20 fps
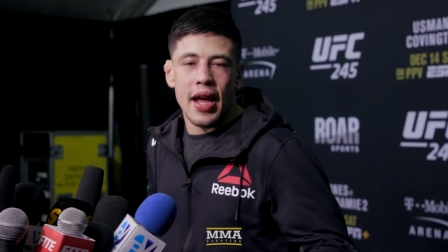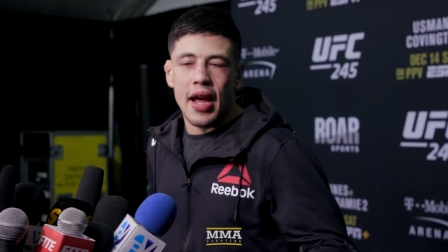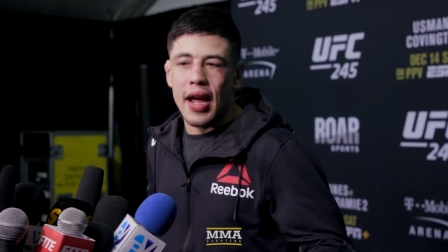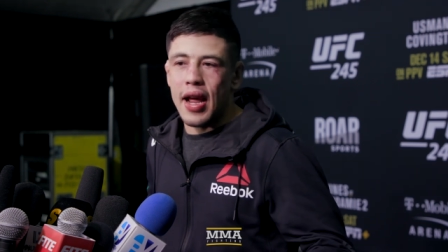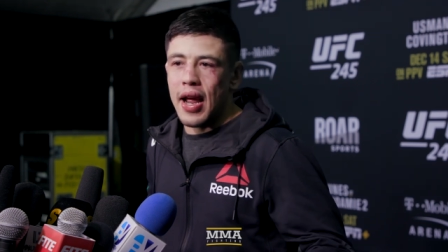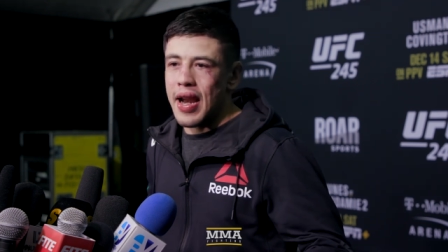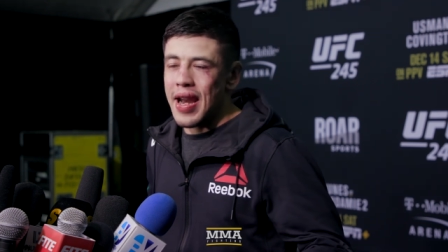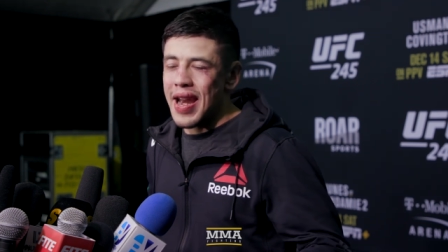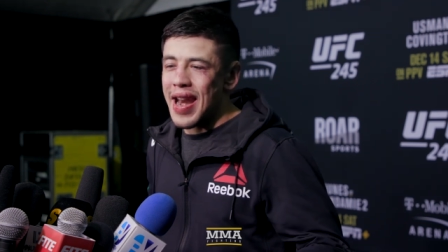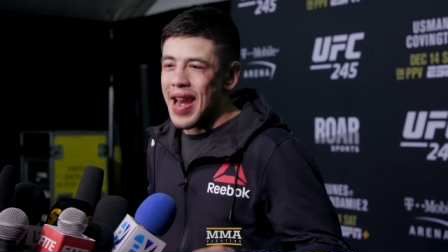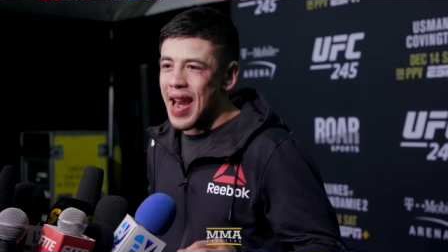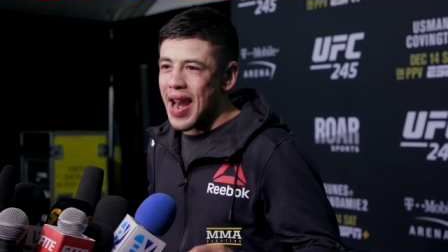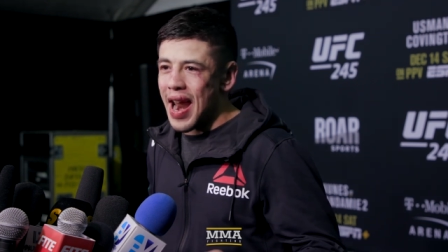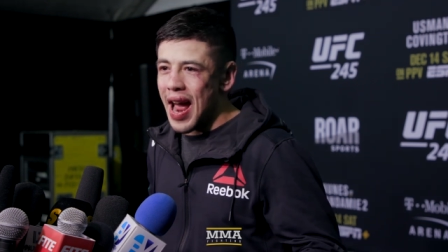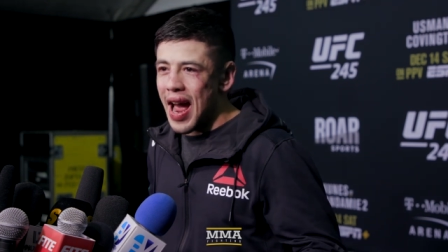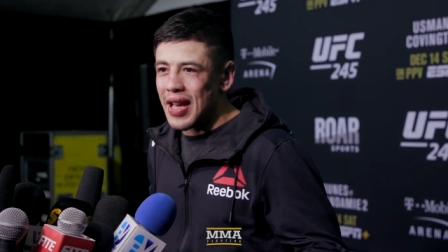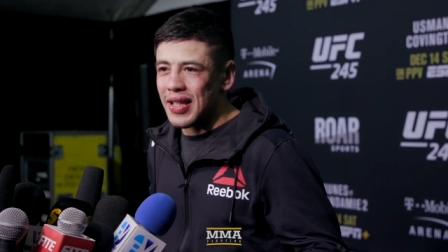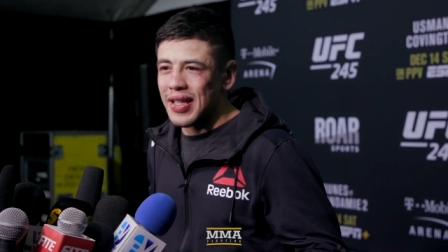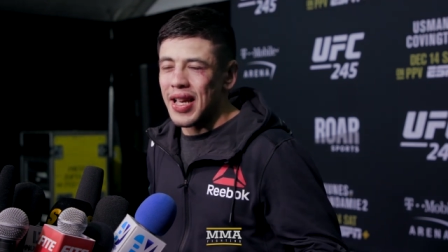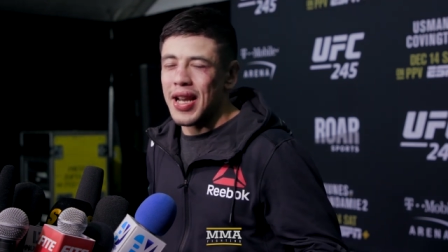a
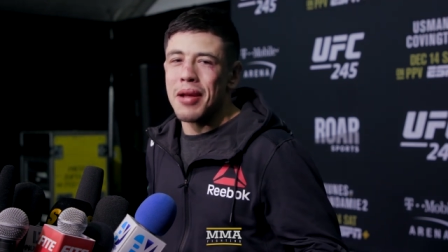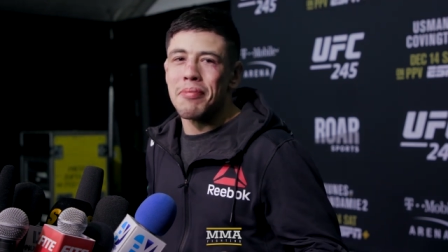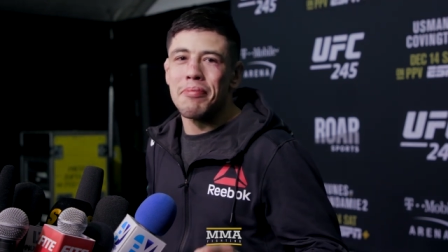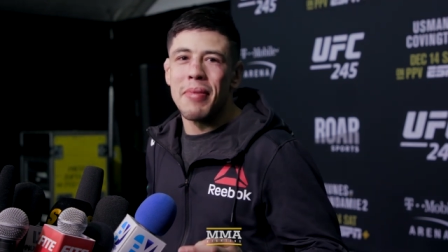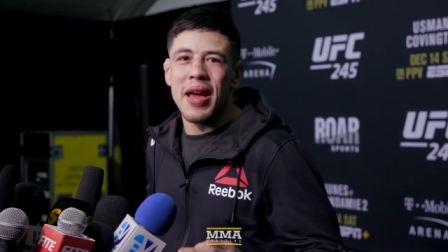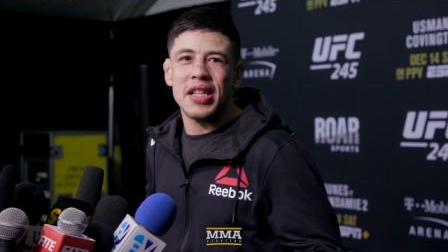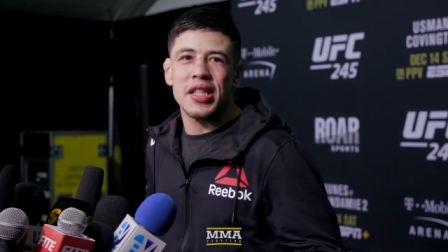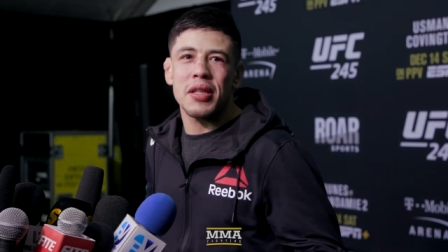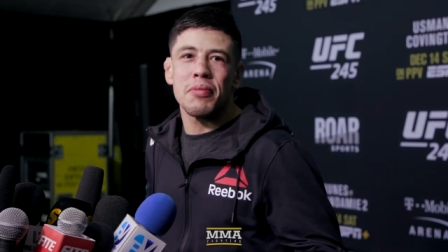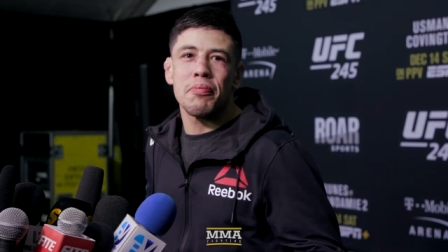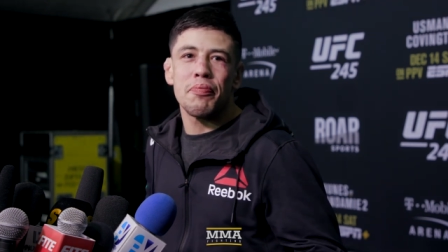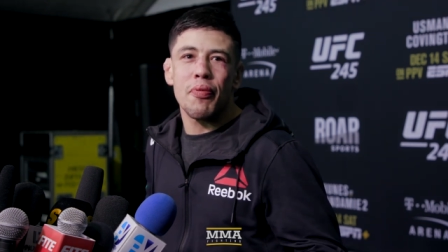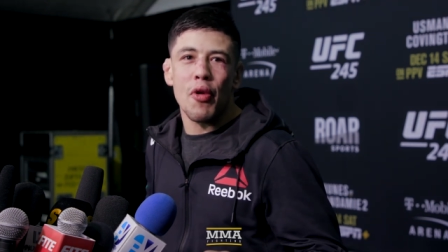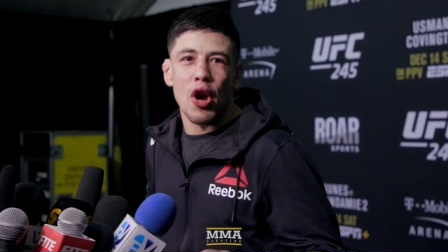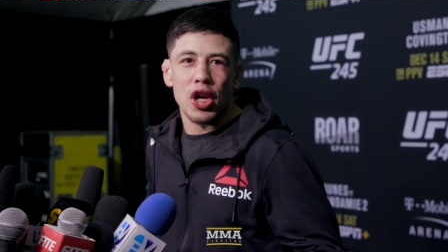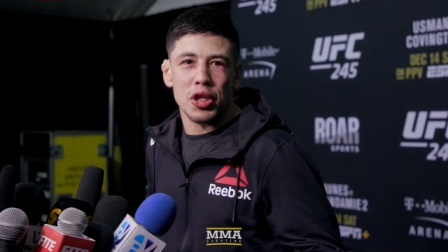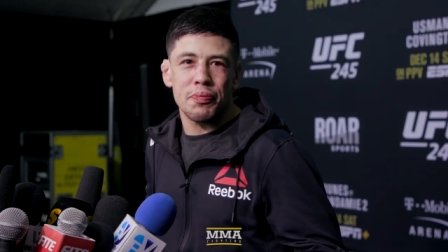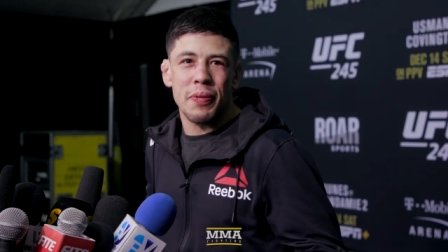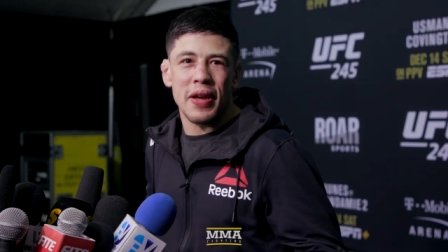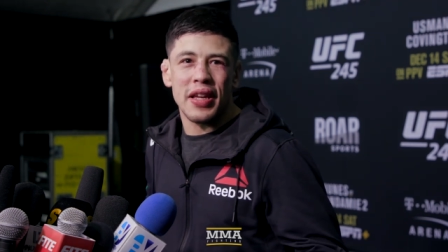nice and amazing
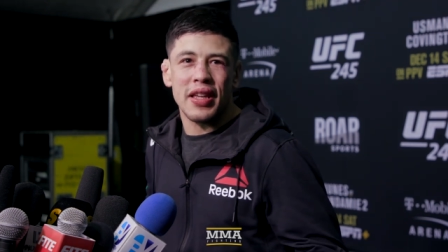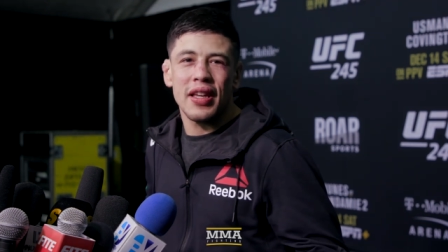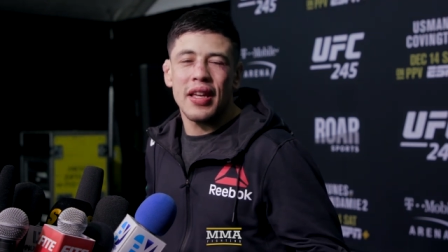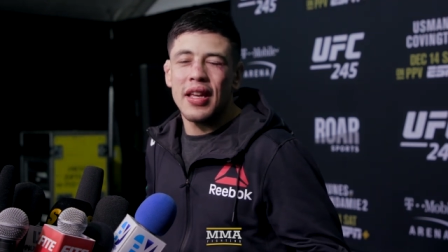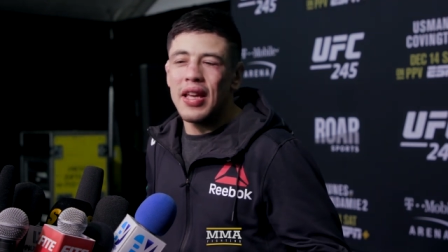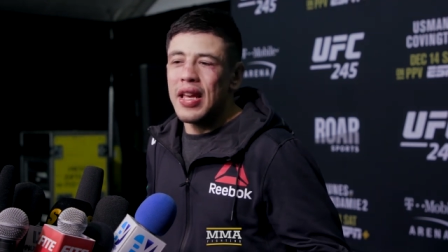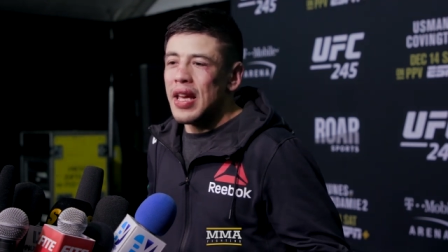prospect